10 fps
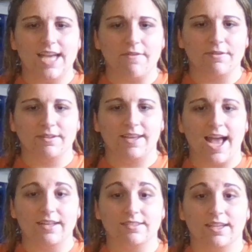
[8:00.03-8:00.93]
definitely
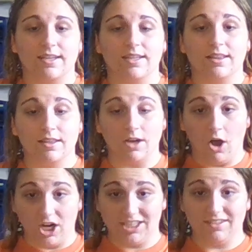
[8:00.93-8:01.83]
has, the
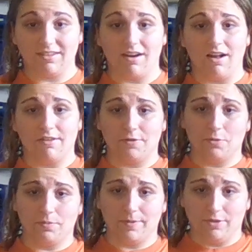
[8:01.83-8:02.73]
heart that
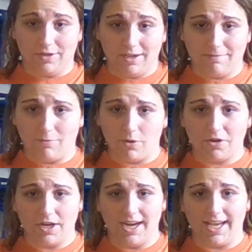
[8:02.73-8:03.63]
Oliver would be looking for
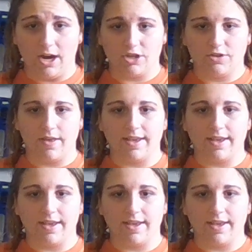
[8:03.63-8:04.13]
in a character.